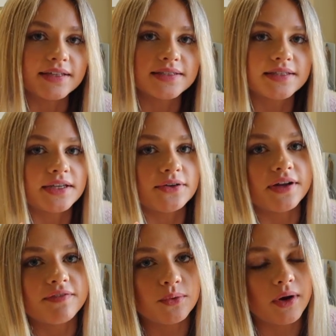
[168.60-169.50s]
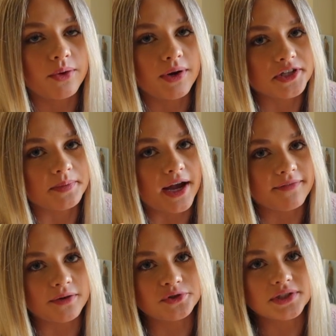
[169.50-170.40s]
it's cute. If you want a What's on My
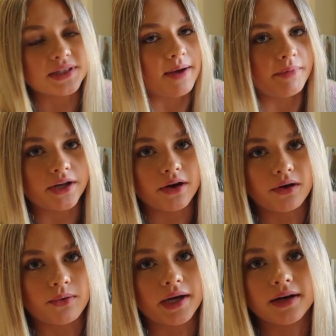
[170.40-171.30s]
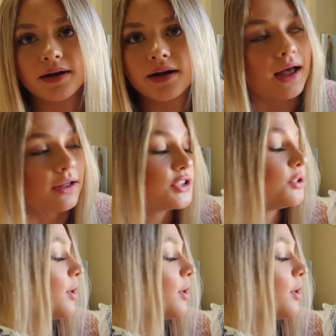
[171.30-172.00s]
iPhone, just let me know and I'll do